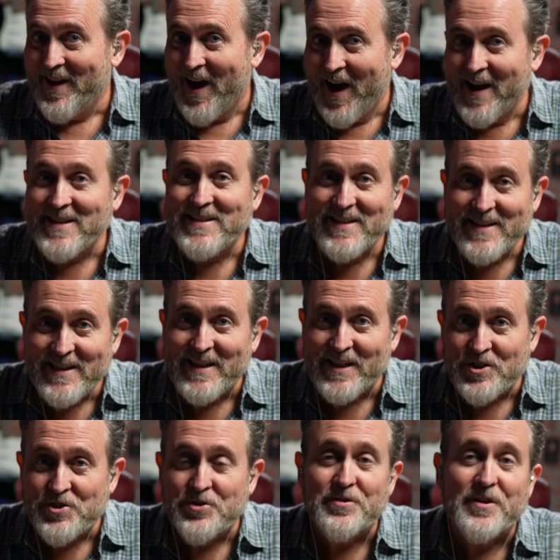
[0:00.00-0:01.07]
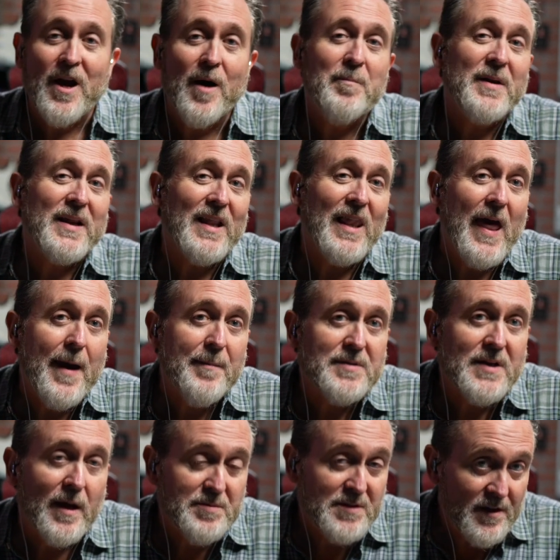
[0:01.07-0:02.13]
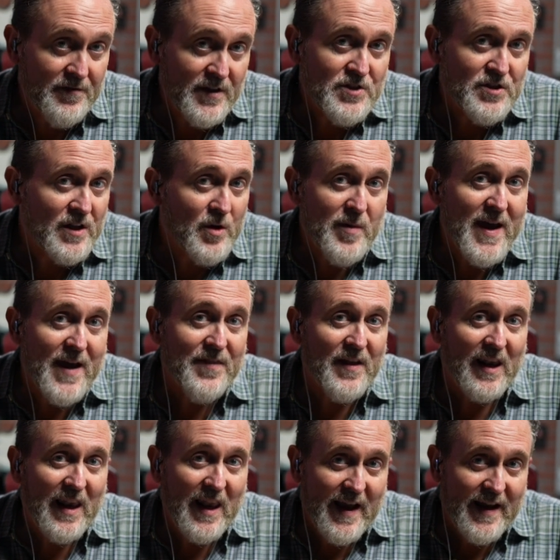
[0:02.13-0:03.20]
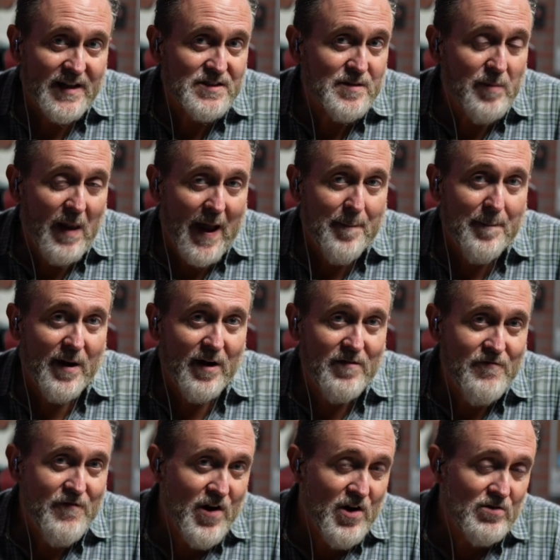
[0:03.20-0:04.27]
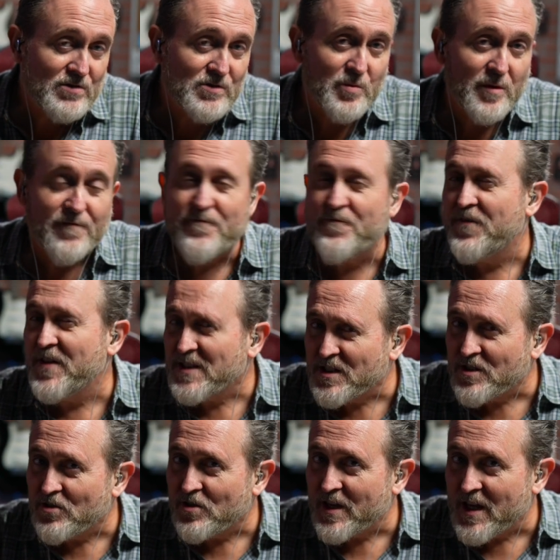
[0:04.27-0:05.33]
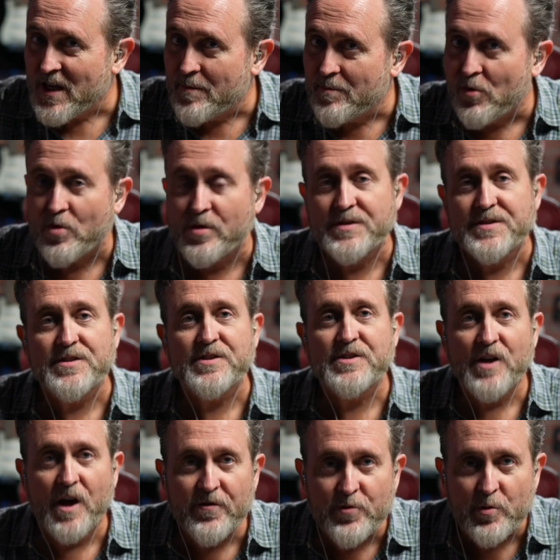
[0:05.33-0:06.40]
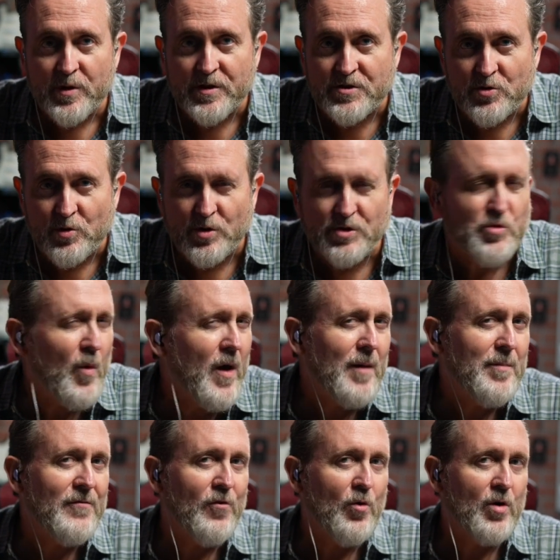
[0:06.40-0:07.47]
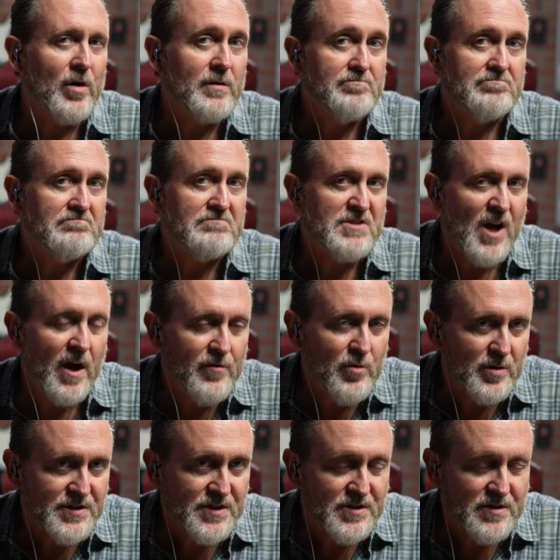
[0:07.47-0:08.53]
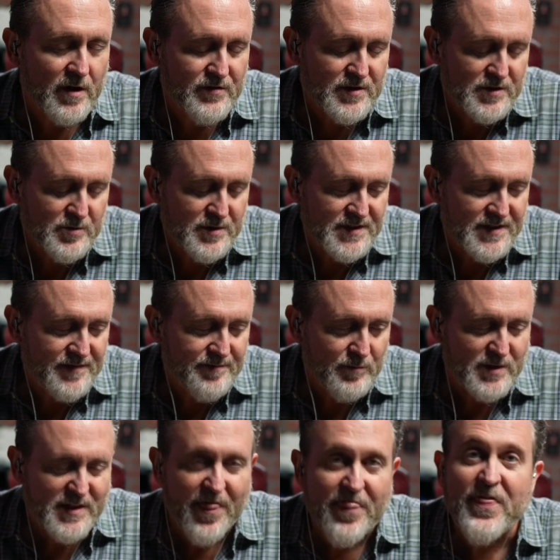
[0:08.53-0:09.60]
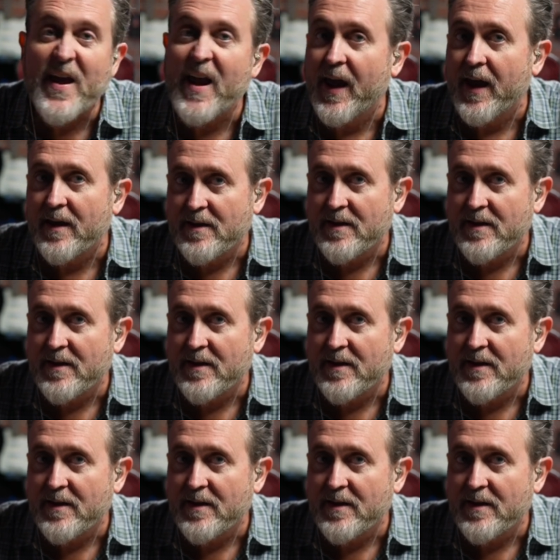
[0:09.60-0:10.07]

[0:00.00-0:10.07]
IT issued company laptops, and eventually we got the latest BlackBerry phones with physical keyboards and software tools well before software as a service was a, was a thing.